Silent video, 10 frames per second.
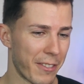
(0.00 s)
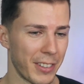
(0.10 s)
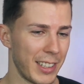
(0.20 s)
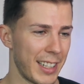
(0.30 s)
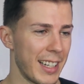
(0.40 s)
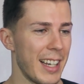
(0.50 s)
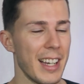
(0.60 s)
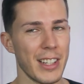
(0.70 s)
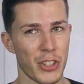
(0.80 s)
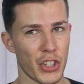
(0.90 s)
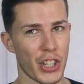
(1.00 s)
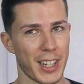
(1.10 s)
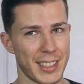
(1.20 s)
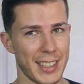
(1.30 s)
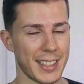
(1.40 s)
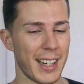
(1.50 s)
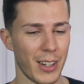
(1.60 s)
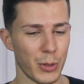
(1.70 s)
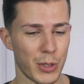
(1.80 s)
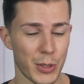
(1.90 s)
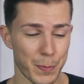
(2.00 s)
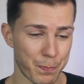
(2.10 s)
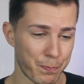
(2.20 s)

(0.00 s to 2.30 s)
definitely check that out.